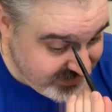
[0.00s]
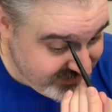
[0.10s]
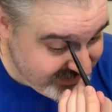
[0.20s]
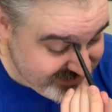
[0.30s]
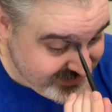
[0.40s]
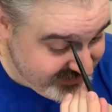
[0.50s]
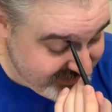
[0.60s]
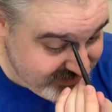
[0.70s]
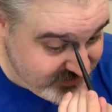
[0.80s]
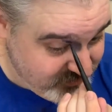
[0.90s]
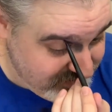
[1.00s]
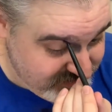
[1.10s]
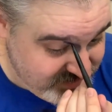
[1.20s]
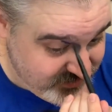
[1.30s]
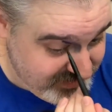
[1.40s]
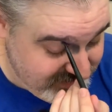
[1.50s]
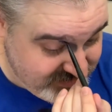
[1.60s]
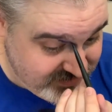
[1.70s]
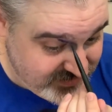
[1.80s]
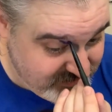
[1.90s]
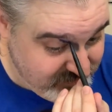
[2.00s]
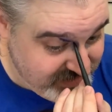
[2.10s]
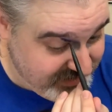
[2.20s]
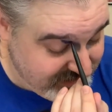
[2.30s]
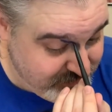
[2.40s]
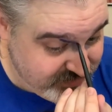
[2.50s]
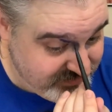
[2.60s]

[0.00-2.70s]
And that's another thing to do. When you're doing makeup,